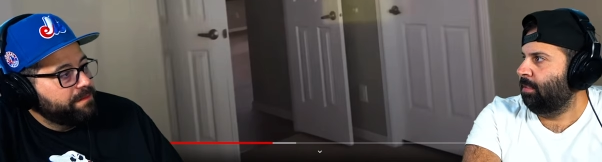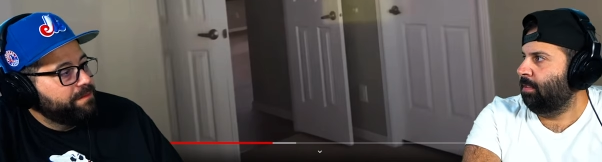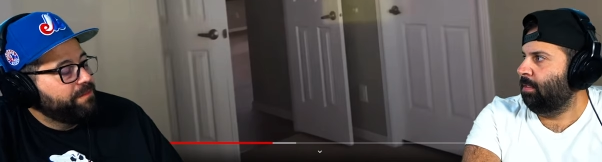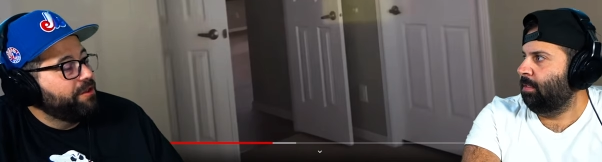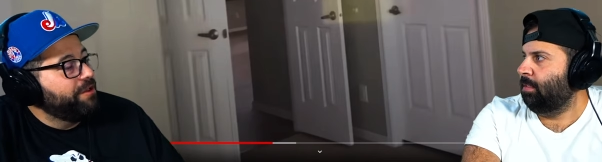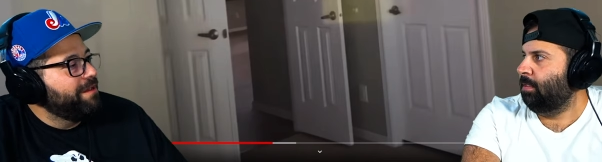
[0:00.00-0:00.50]

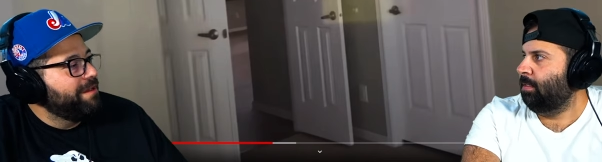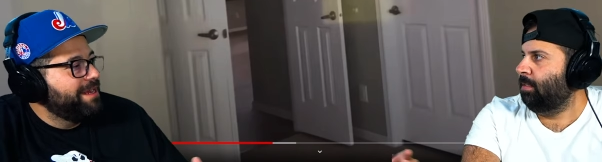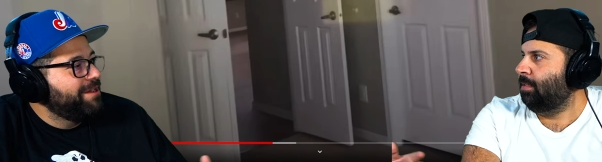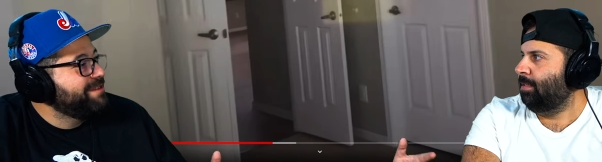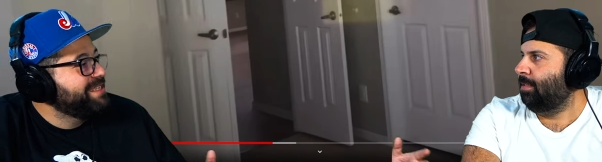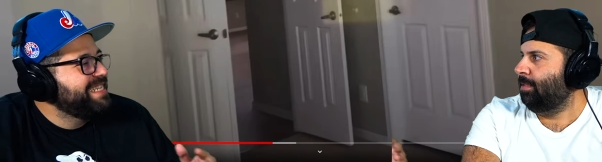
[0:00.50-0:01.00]
Speaker 1: Bro, it
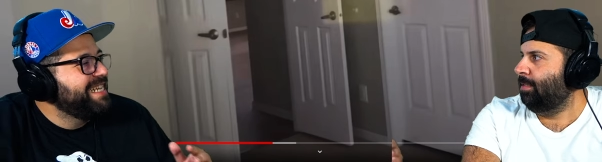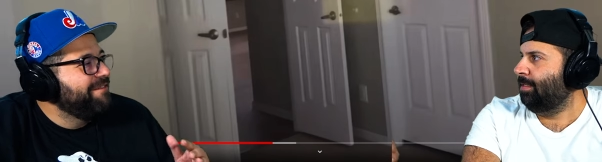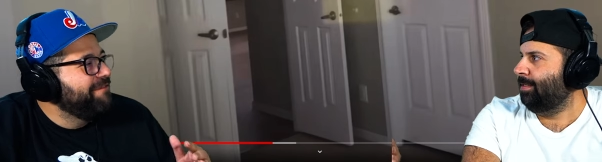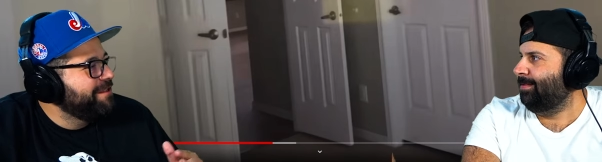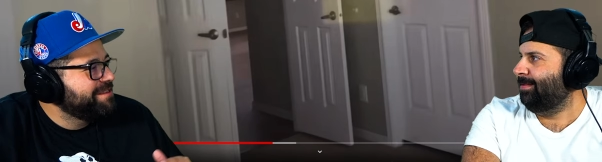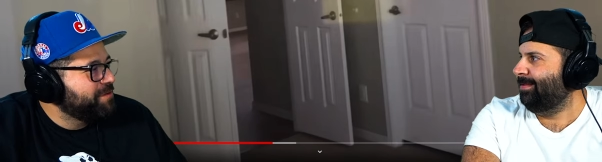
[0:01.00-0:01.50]
was never
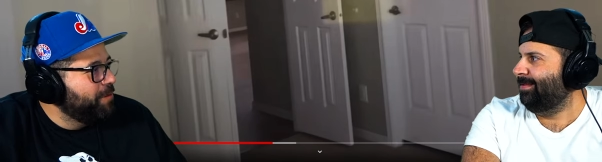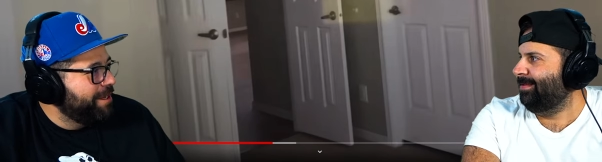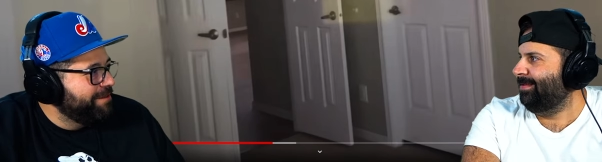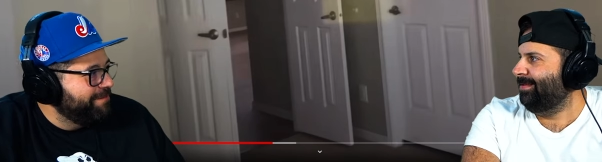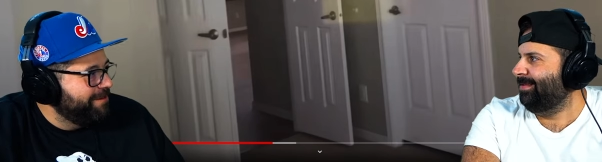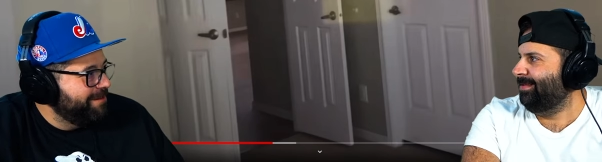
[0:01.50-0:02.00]
a squatter,
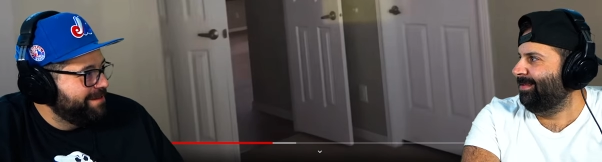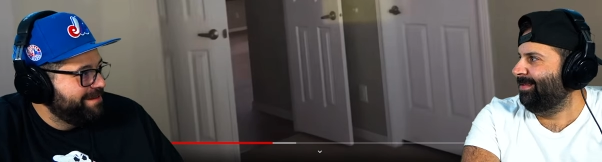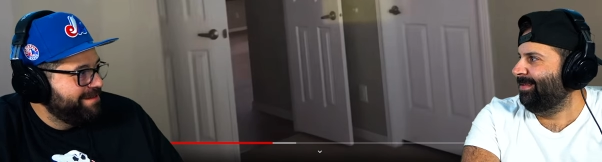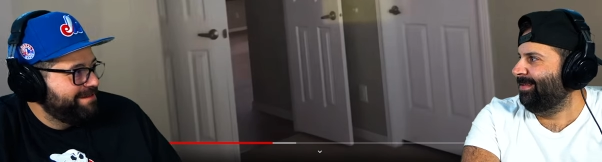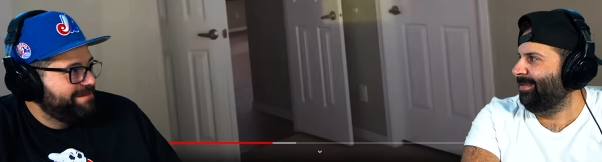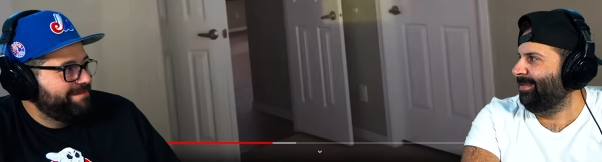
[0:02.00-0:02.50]
bro.
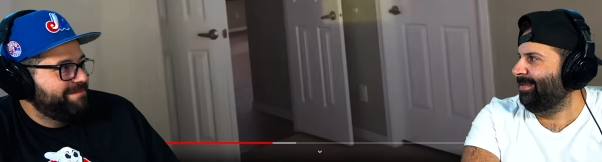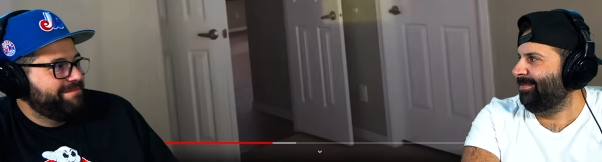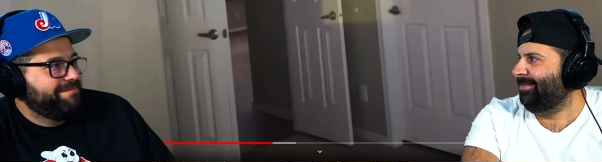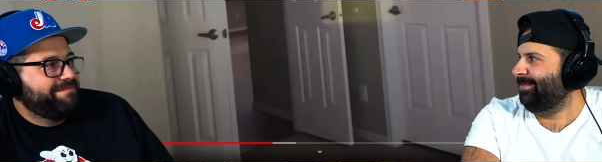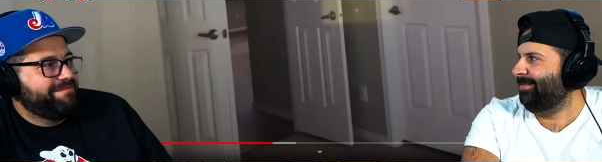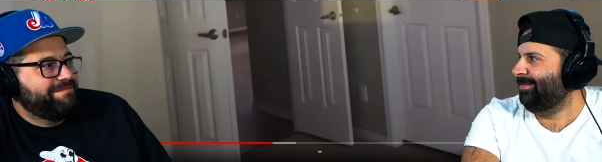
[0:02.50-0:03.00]

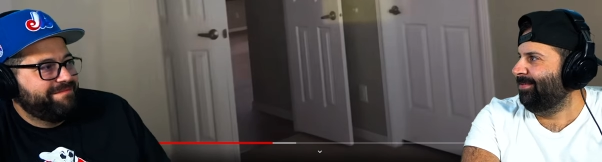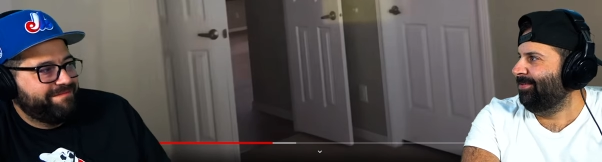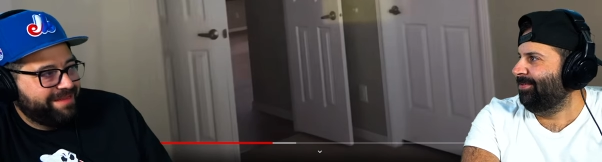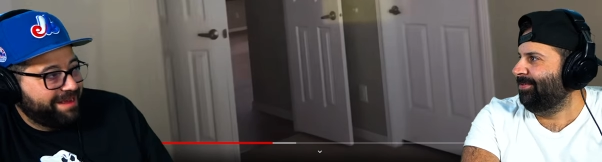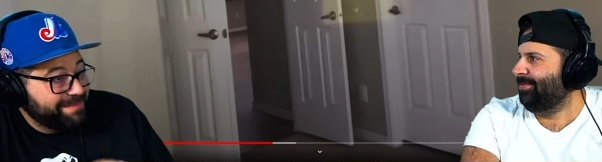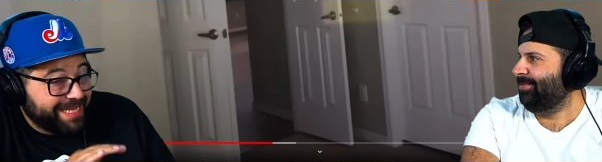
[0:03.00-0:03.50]

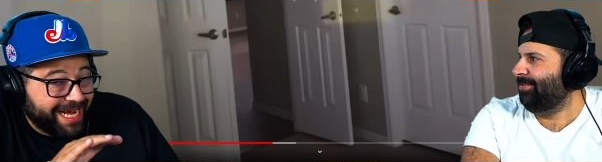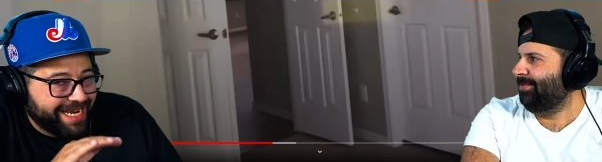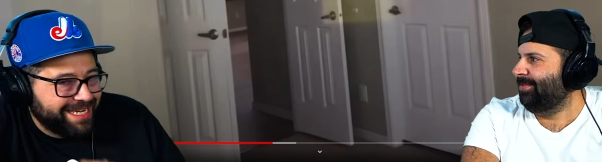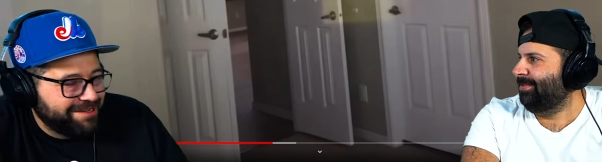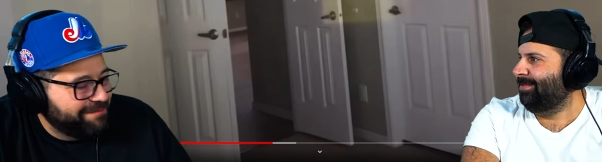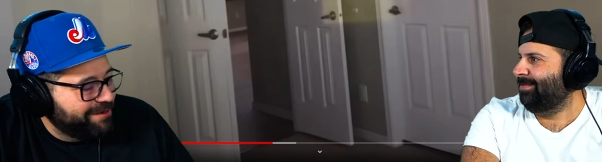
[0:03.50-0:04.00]
I'm telling
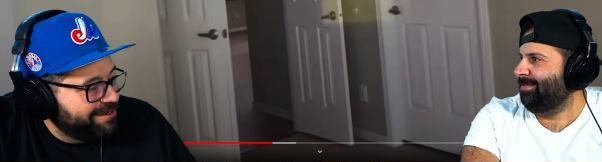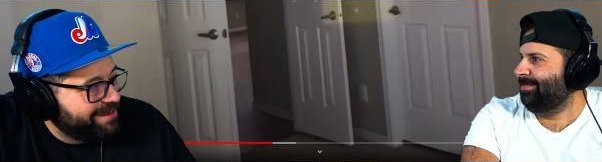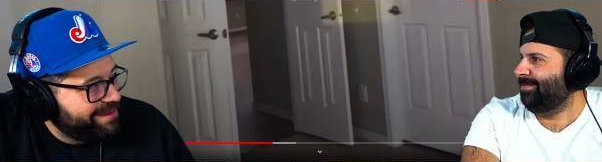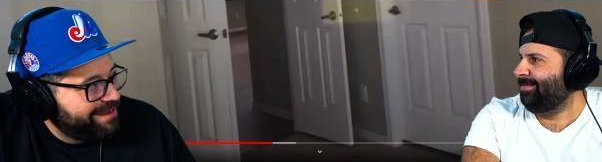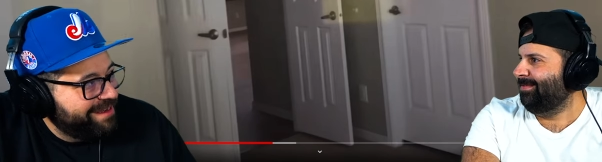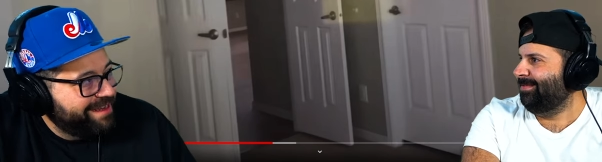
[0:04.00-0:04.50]
you, bro.
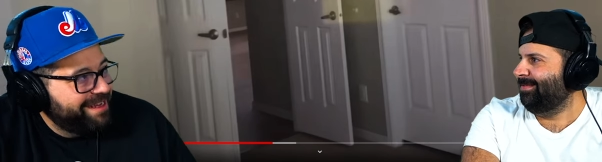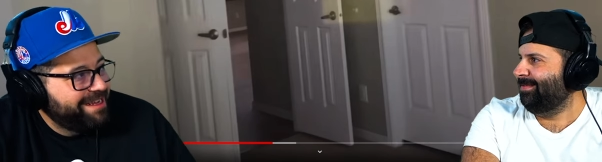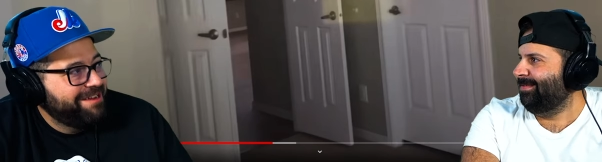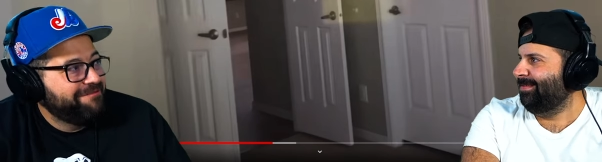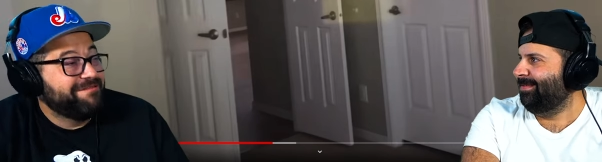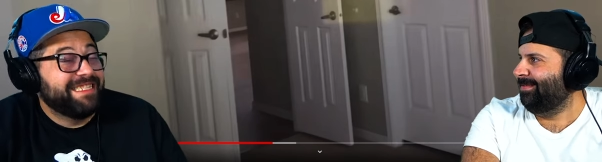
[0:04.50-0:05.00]

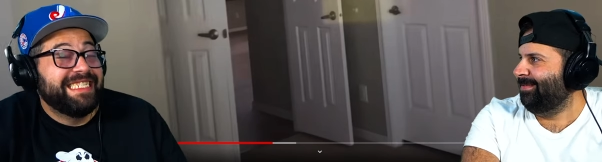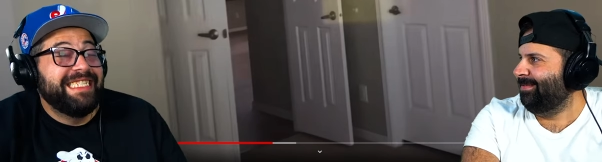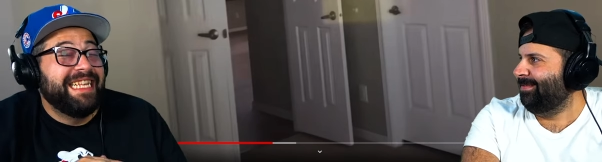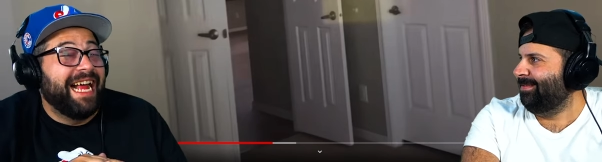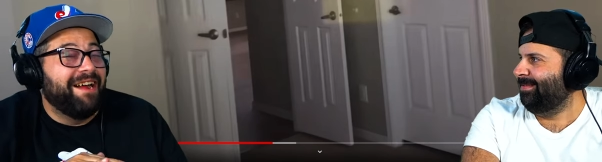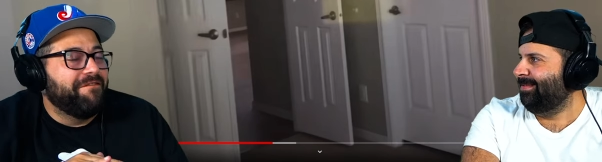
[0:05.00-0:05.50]
Was
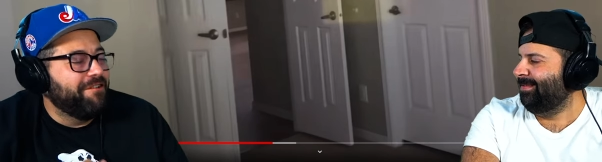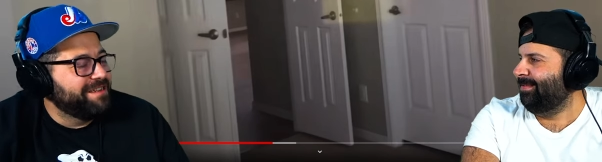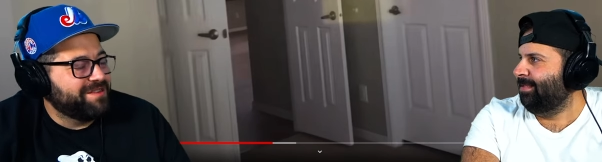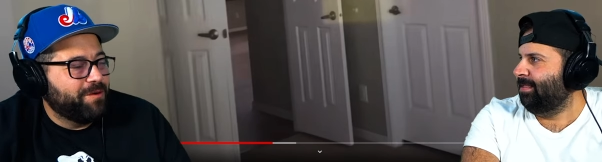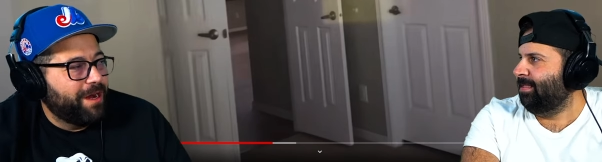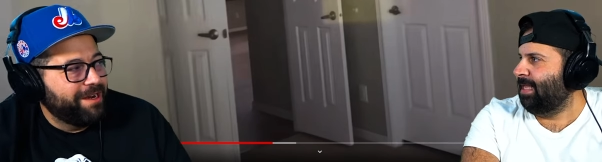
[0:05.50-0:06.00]
never a
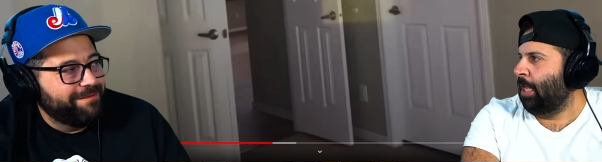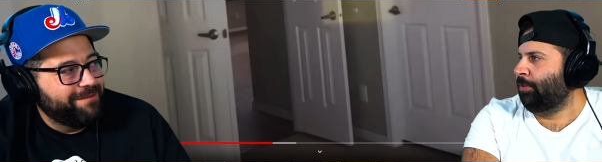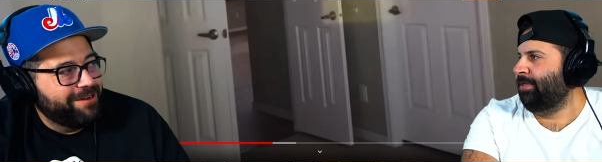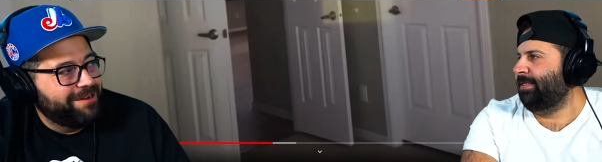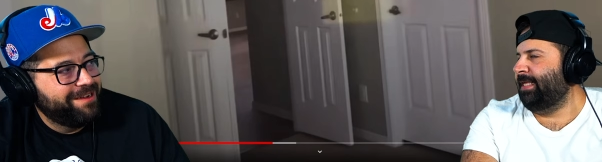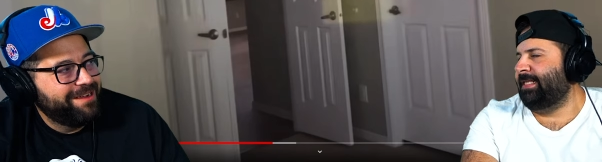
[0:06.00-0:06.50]
squatter.
Speaker 2: How did he
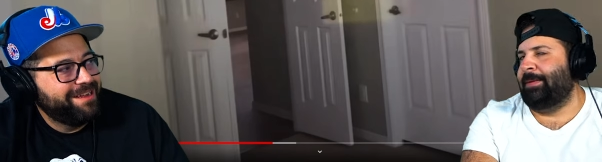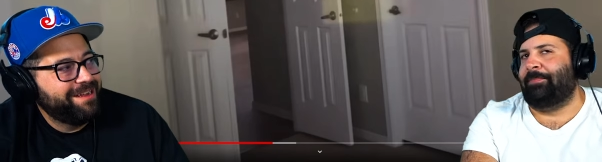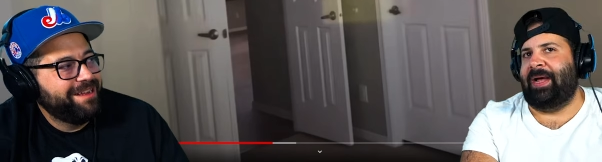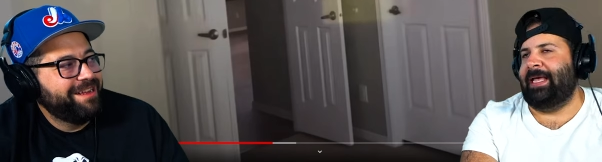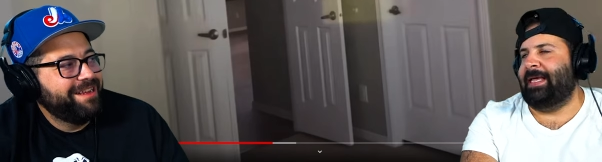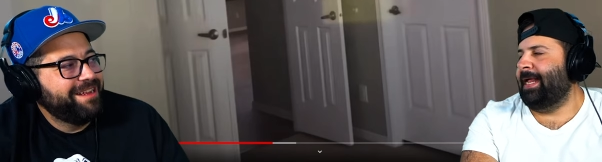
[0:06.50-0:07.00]
take the
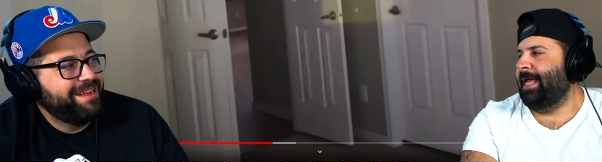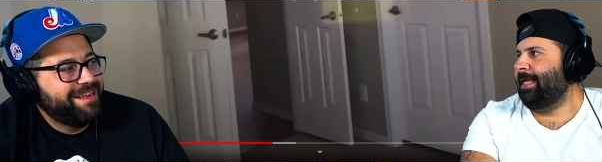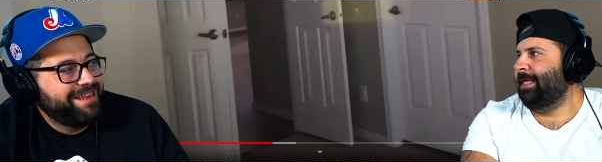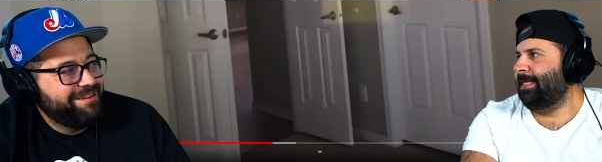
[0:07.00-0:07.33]
bike there?